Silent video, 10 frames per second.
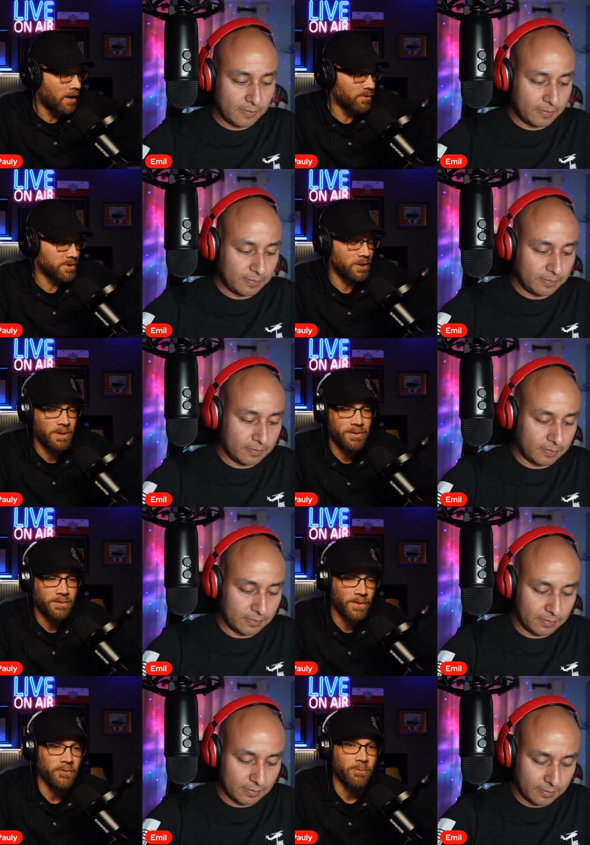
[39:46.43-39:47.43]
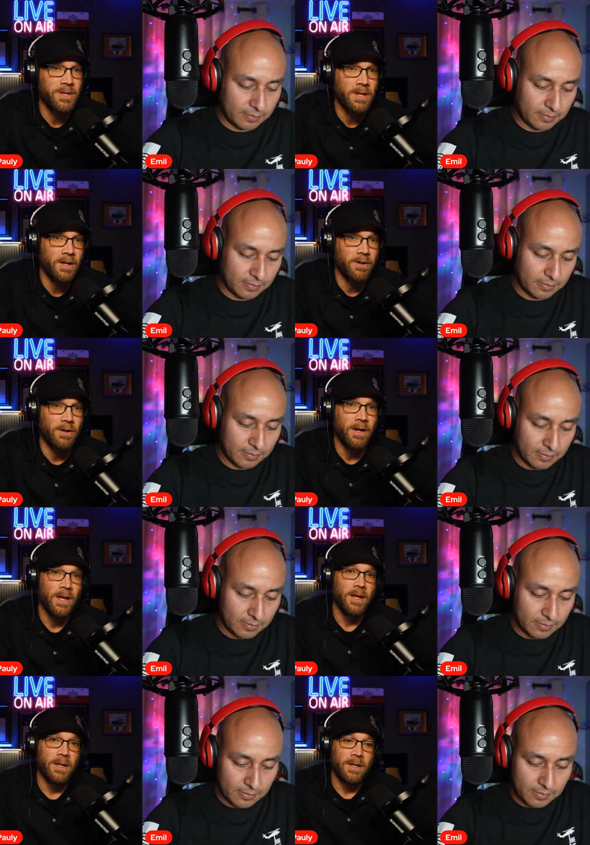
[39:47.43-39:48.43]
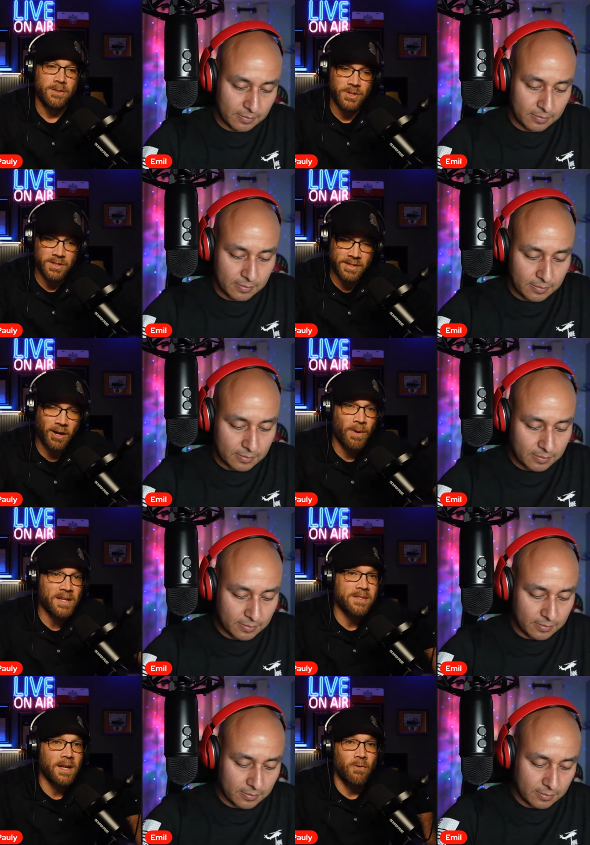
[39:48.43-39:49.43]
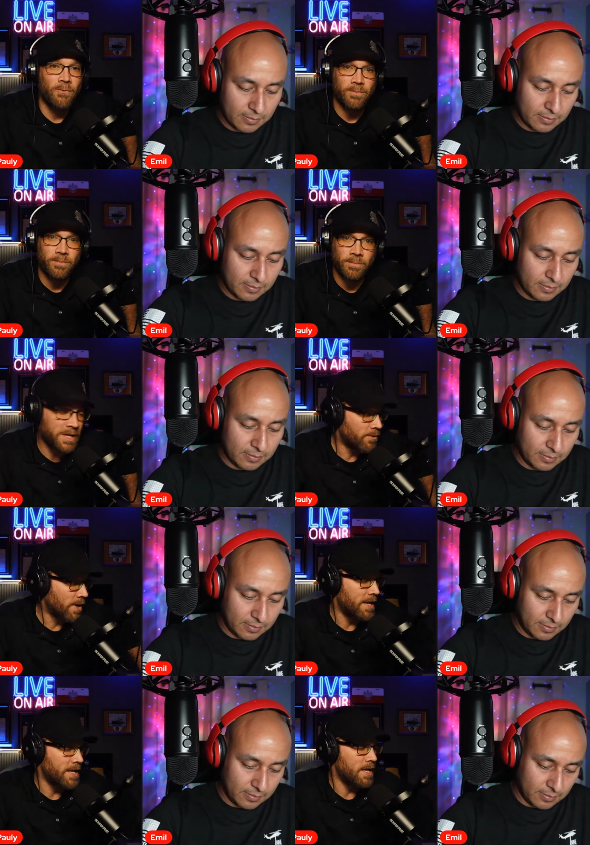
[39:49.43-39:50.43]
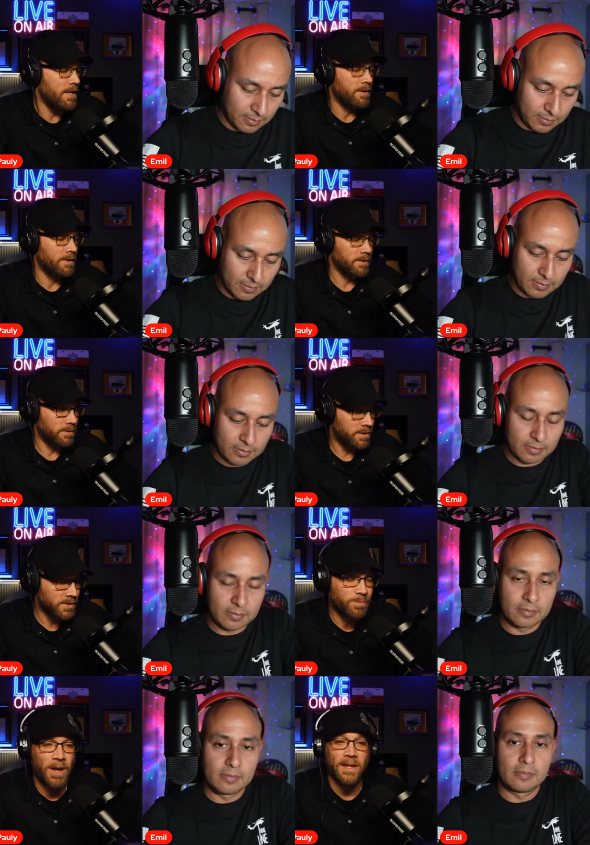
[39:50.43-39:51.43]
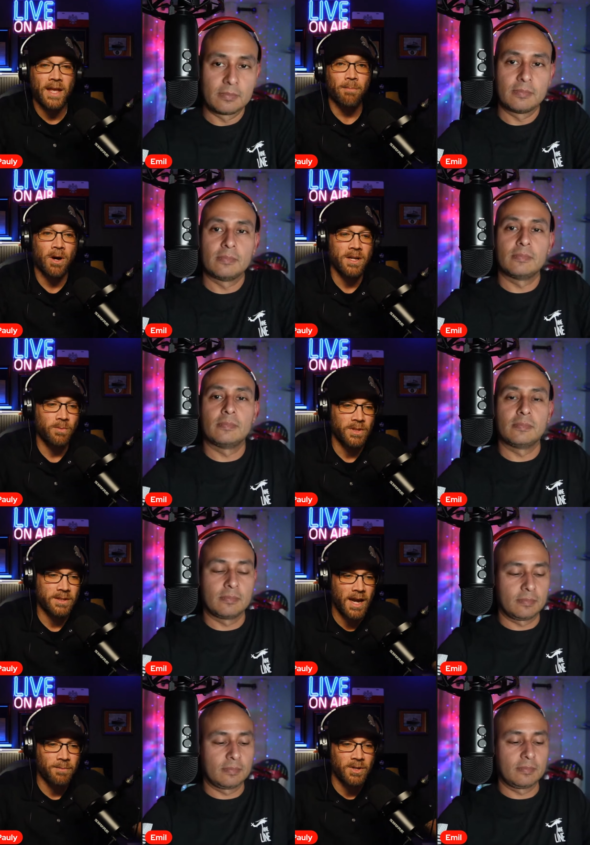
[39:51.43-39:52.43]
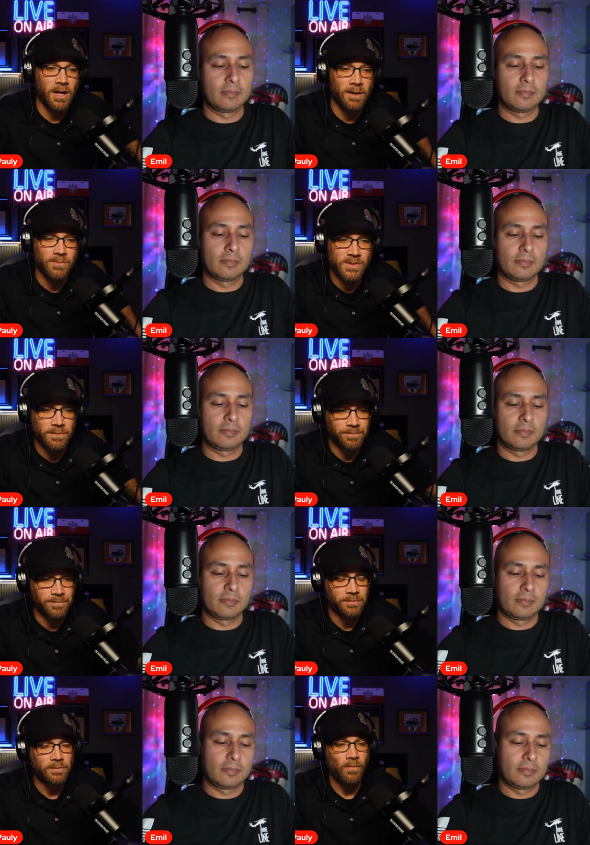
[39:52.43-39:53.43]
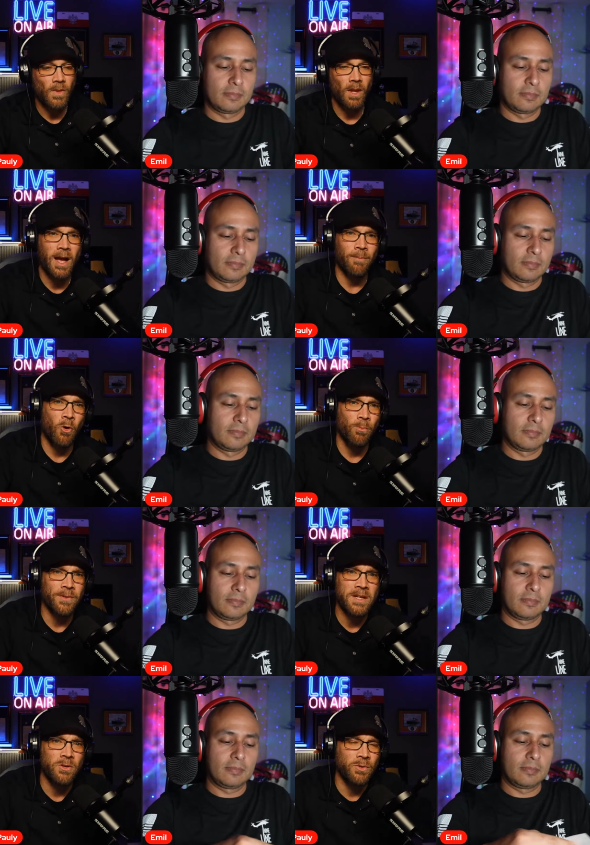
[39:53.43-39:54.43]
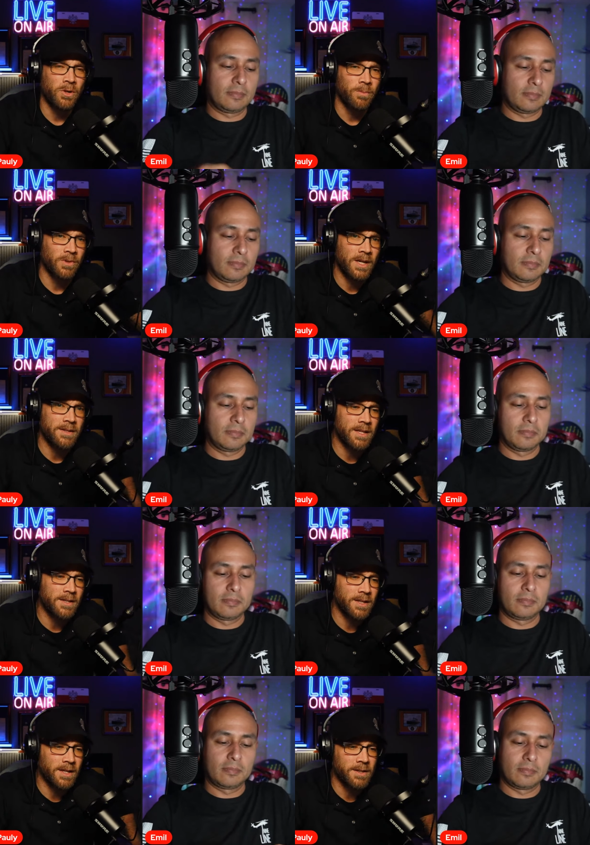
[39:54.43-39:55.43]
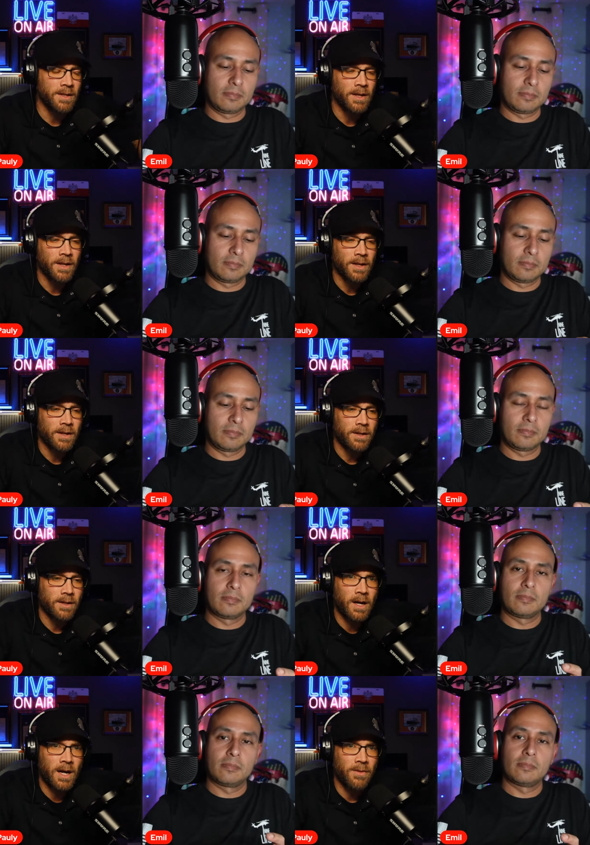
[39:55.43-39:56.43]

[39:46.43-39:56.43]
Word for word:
Speaker 1: there's going to be three of them a year. Just tell myself, be ready to spend that money when the time comes. I'm hoping they do them like they did uh, the